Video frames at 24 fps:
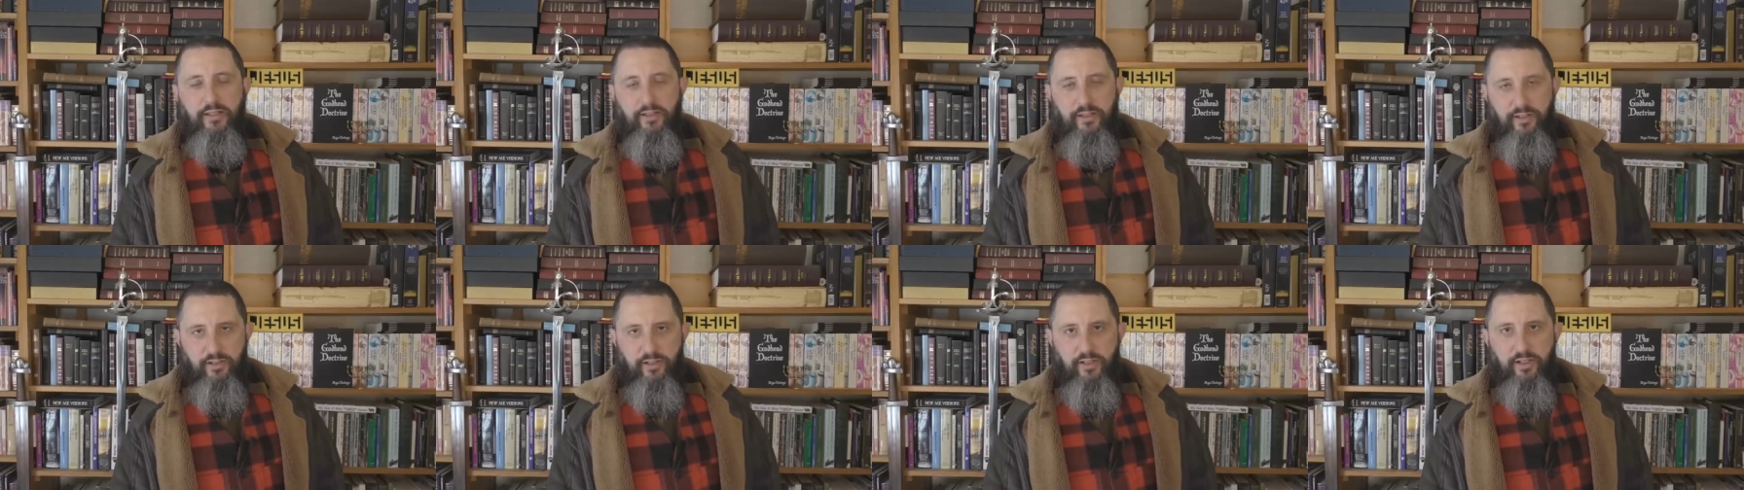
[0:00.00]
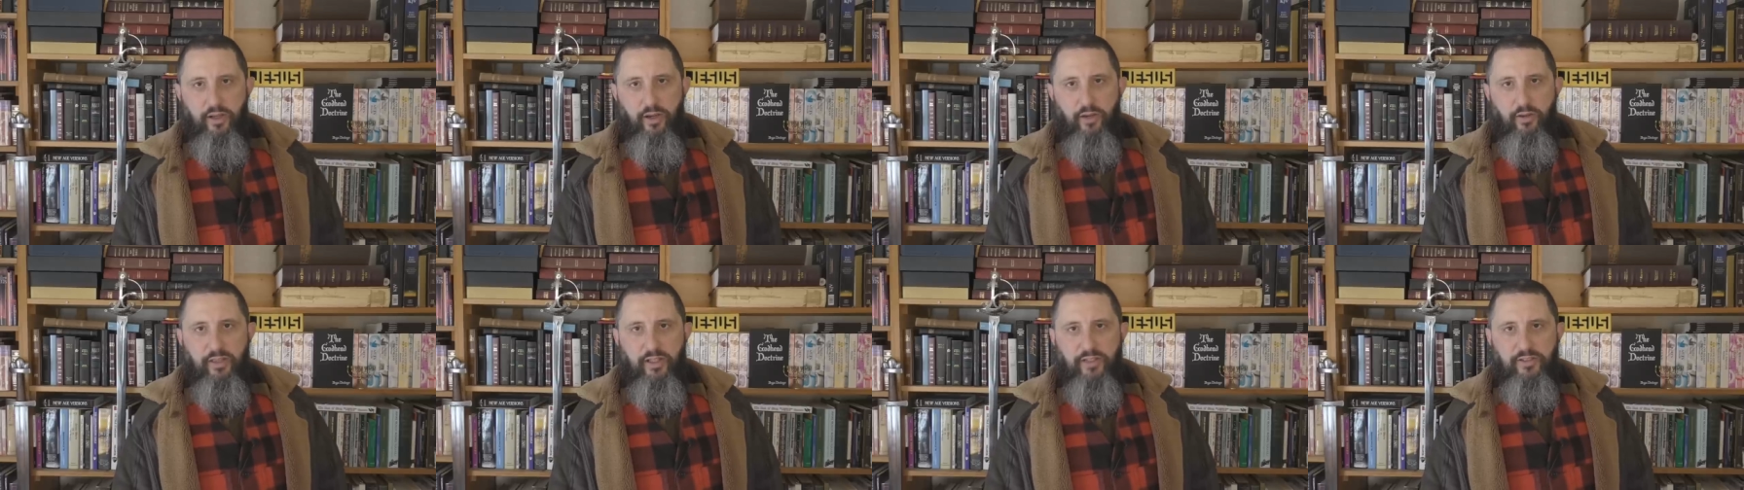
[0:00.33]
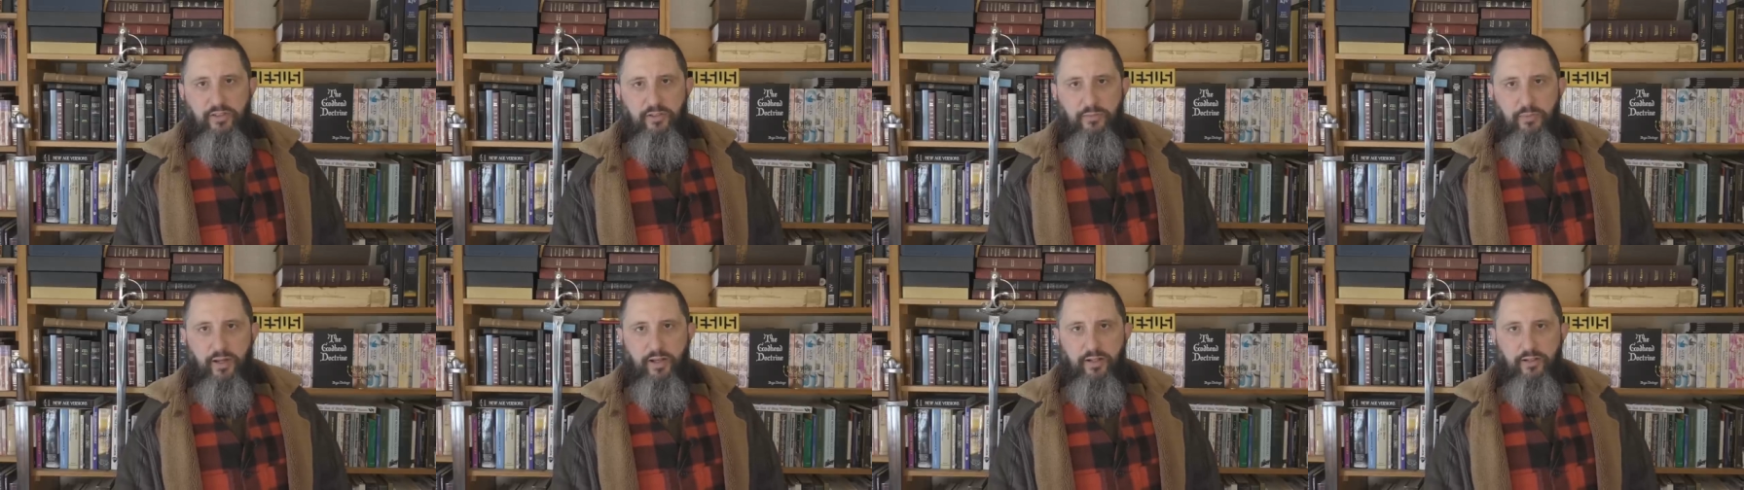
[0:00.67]
There you go.
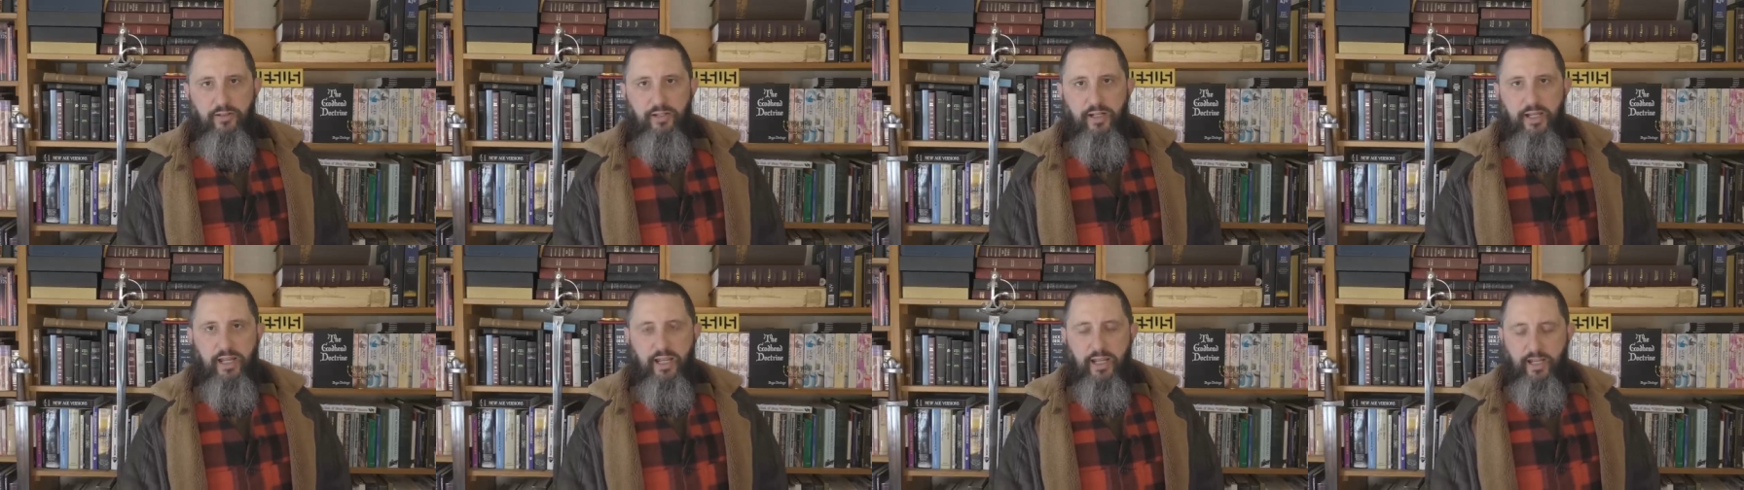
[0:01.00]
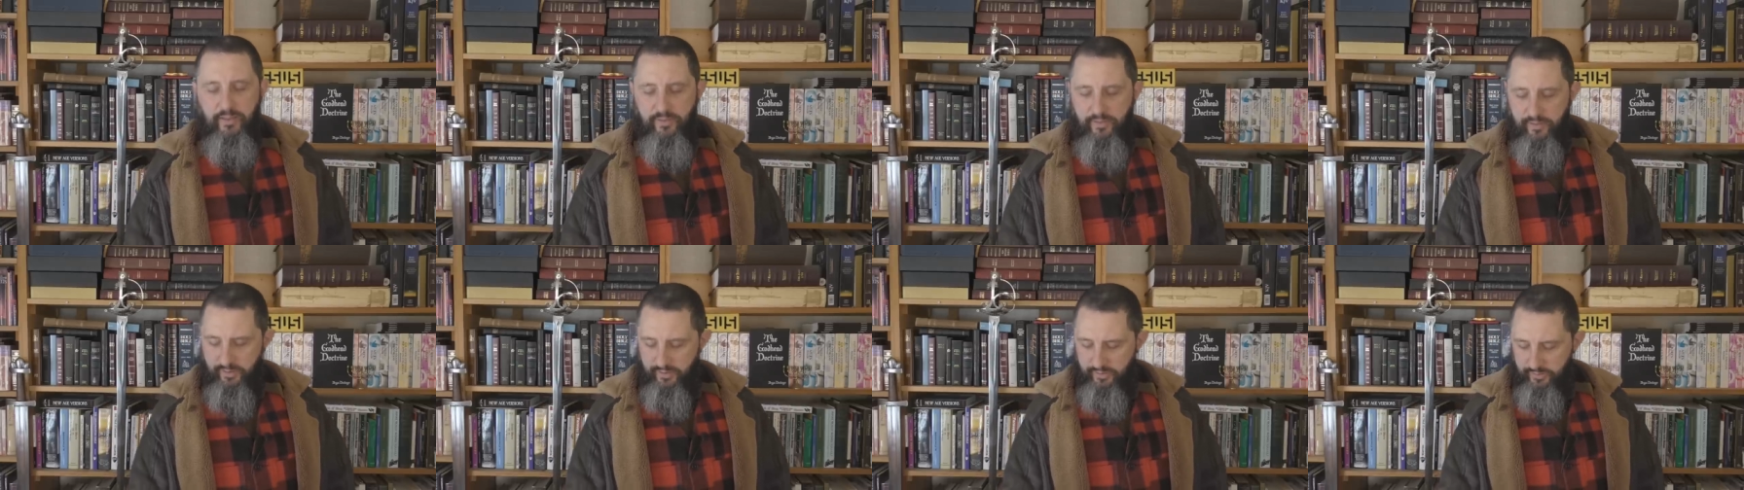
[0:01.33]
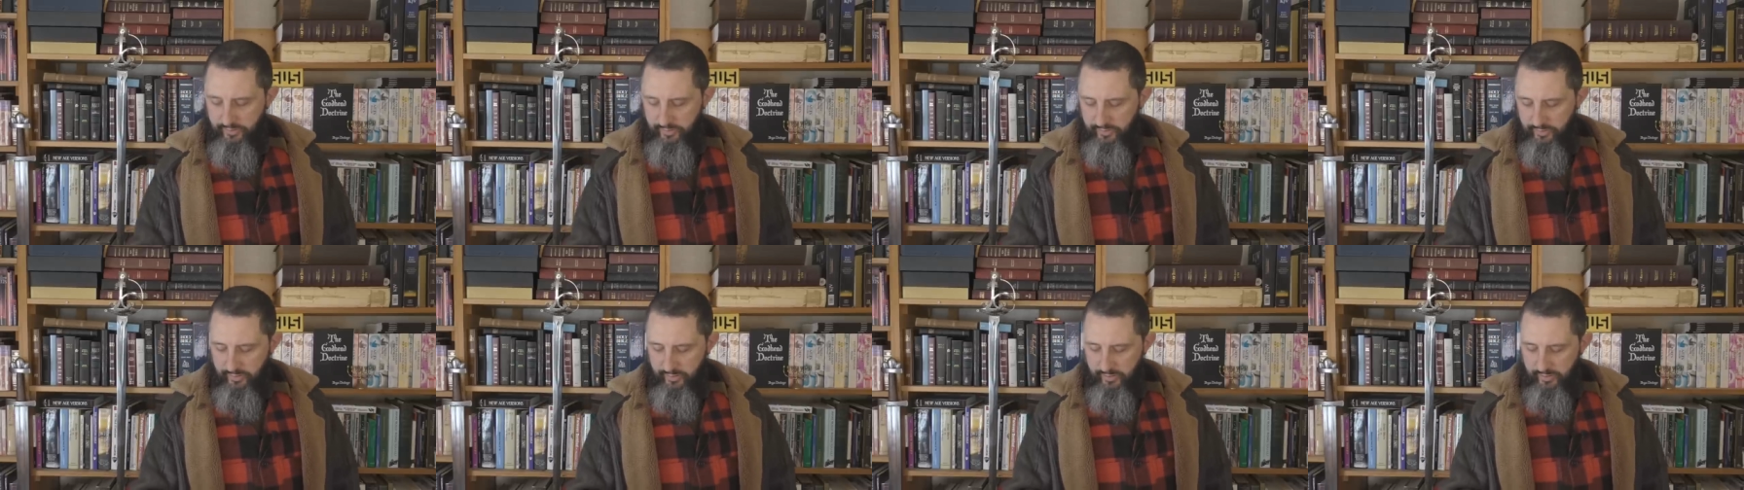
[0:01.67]
That's your modern day
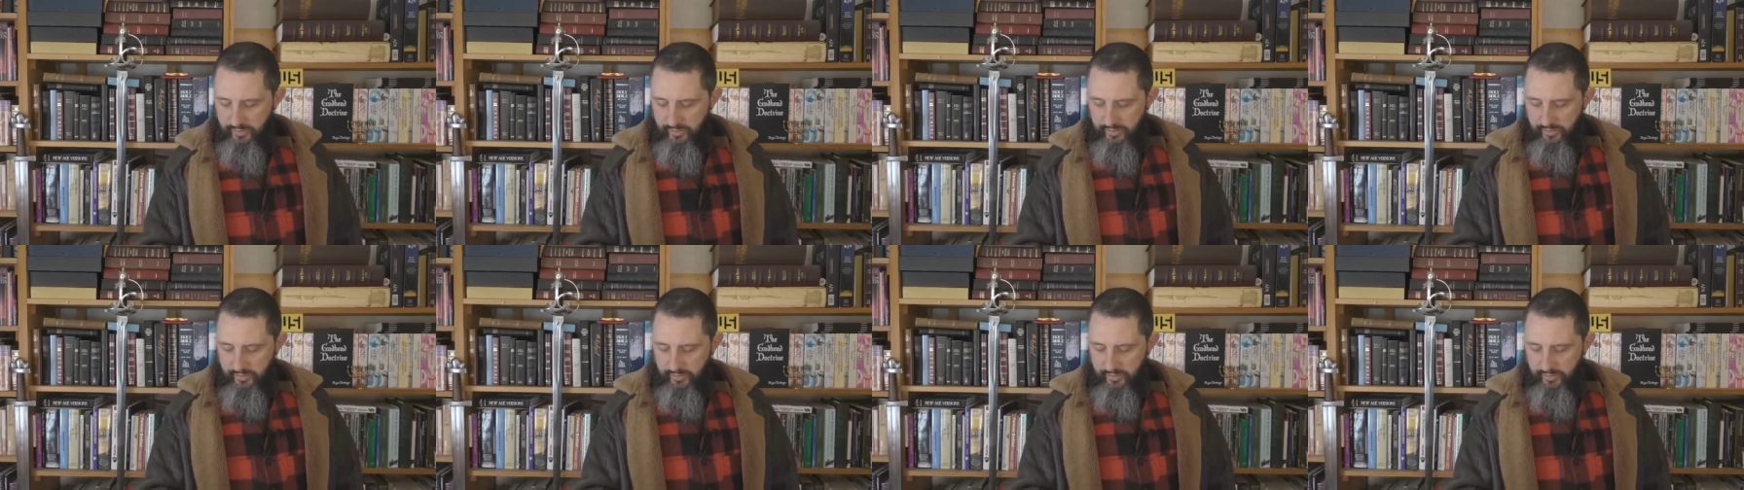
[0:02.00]
atheists.